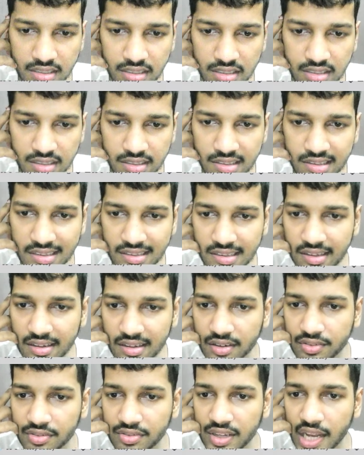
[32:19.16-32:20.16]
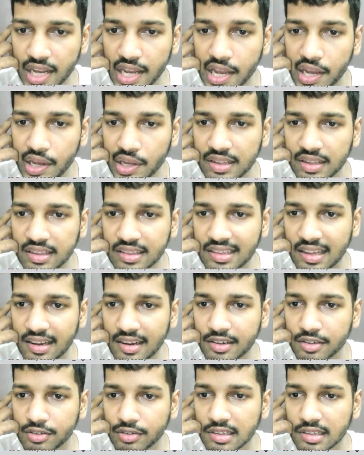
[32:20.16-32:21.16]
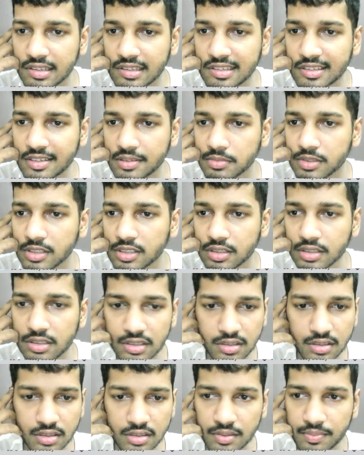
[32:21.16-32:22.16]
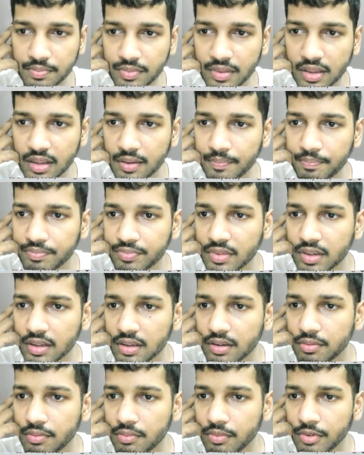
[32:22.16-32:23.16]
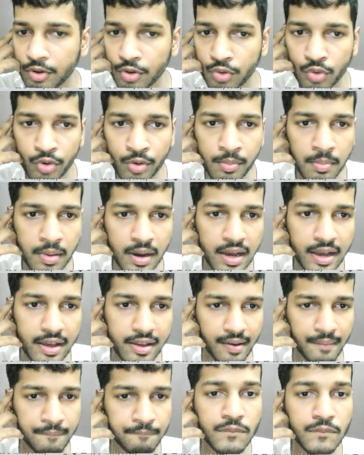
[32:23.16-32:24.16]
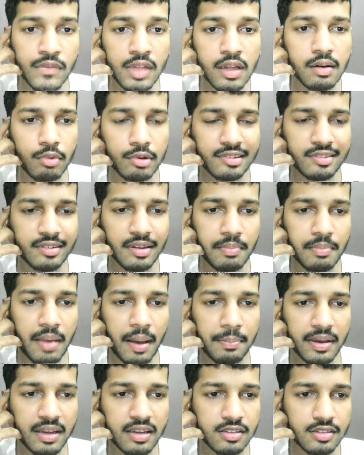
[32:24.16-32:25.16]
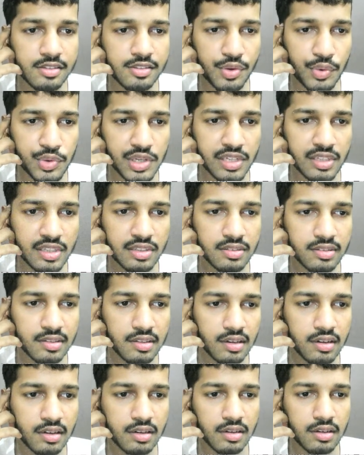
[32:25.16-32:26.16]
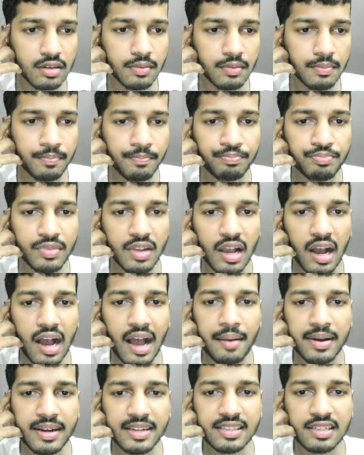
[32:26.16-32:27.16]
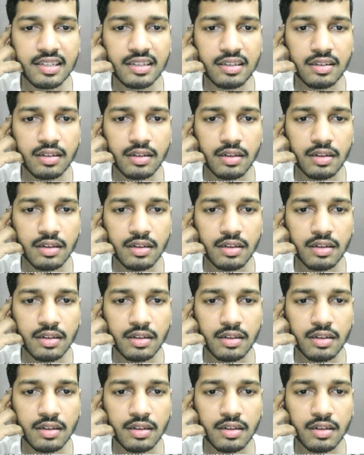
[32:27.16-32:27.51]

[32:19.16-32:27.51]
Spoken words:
survey, select to customer, known by, yeah, most of the mapping is done. I'm at the